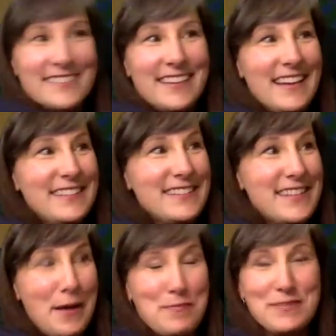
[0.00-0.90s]
hits the
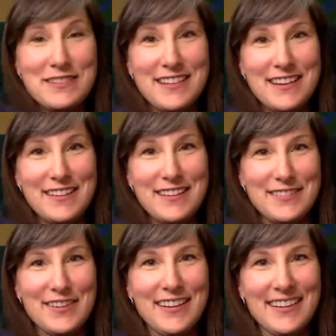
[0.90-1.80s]
opposite side of the
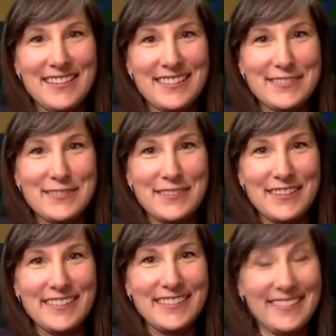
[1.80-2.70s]
truck
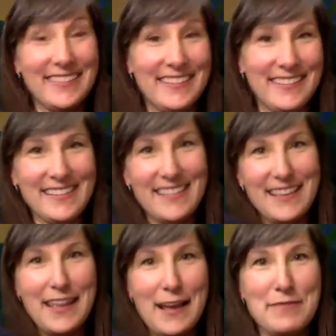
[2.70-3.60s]
door in the
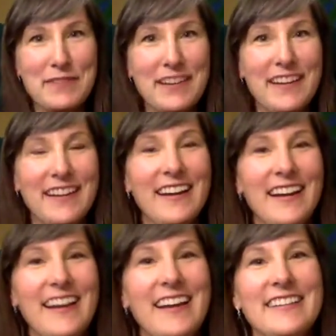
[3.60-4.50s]
cab,
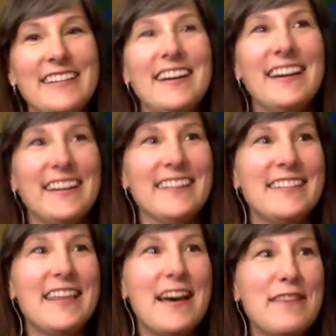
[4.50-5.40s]
and
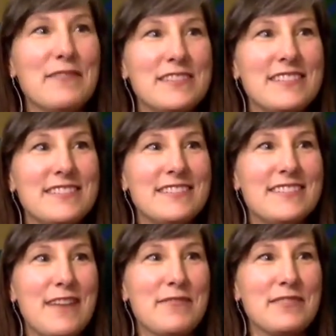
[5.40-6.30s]
that was
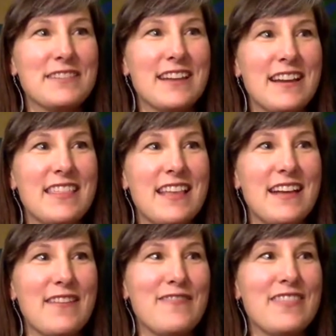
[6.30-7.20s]
like
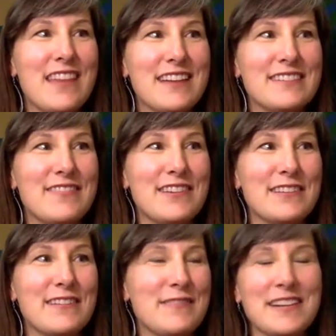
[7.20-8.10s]
a
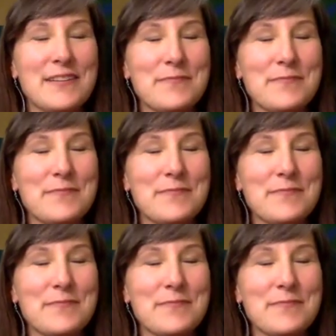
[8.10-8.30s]
Thanksgiving, a